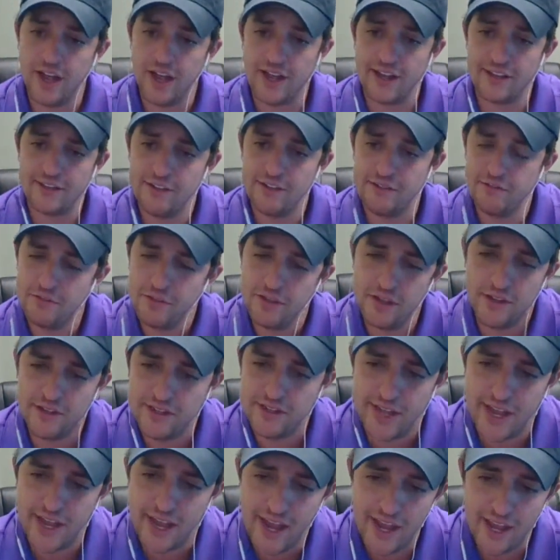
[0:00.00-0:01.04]
I guess you really
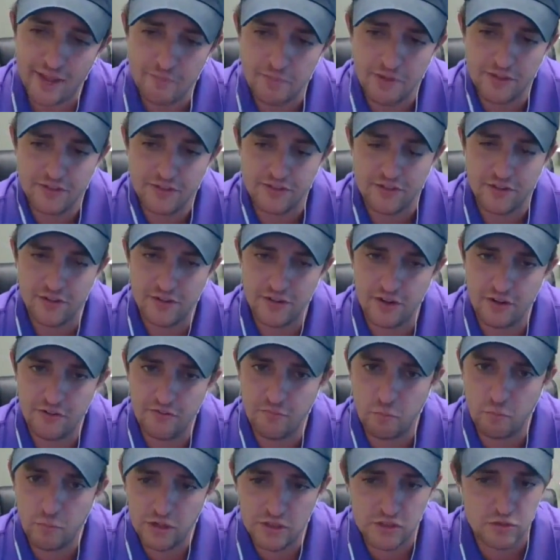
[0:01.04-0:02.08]
can't be certain of
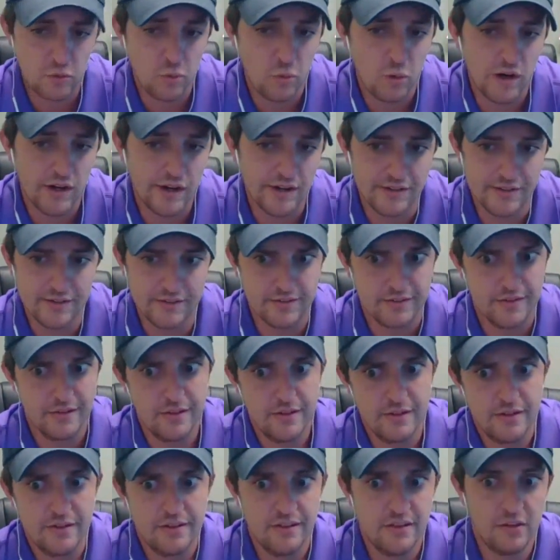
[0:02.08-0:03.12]
which one is
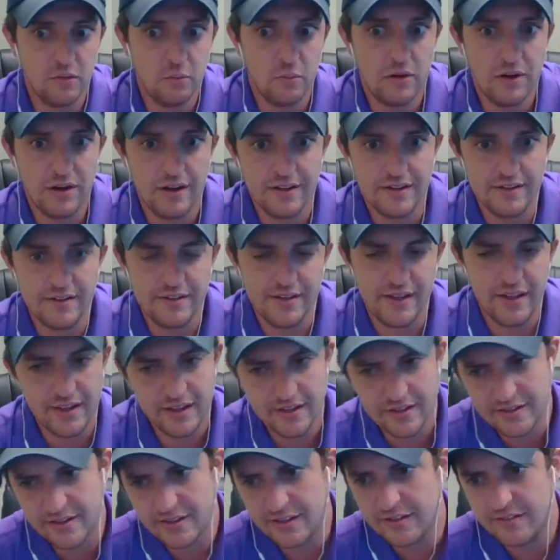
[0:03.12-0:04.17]
the one
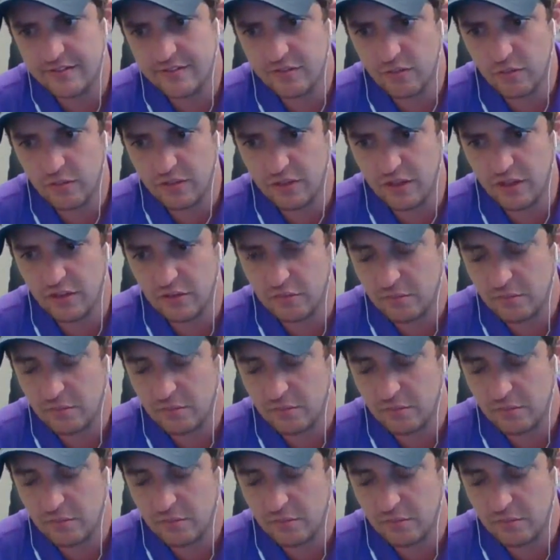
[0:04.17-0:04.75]
intended for the other